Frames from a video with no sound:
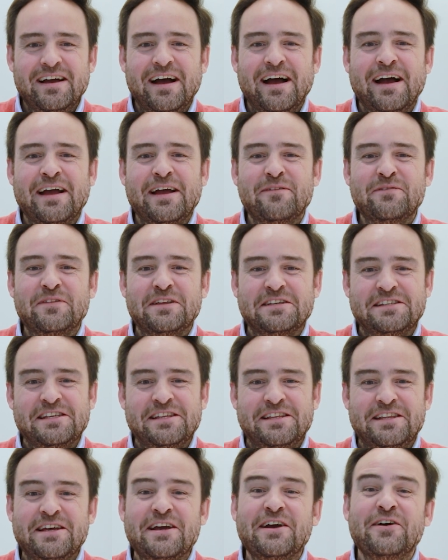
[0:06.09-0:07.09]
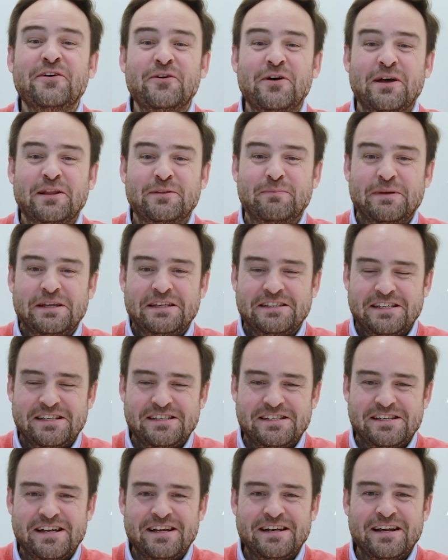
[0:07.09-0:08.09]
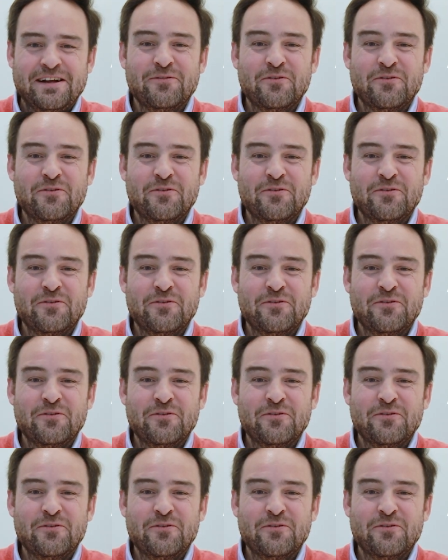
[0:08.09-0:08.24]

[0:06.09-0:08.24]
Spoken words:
I am the CDAO at Pixelgen.